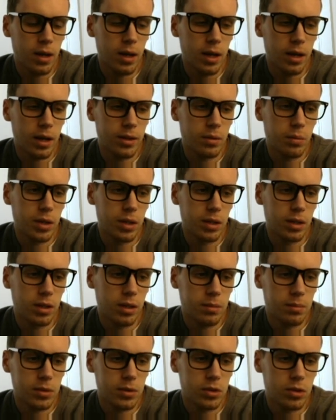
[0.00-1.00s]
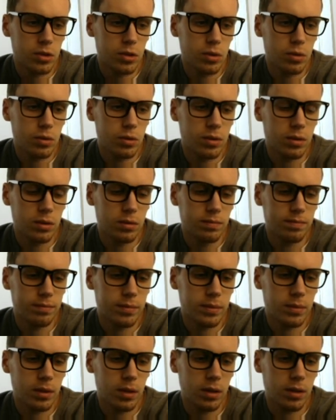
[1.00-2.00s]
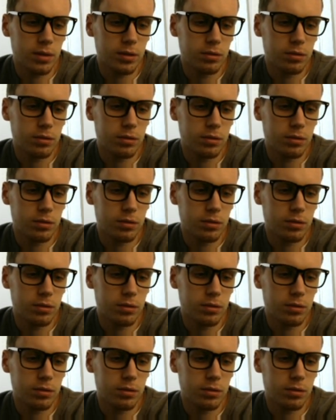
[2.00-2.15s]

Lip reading: And then when it comes to the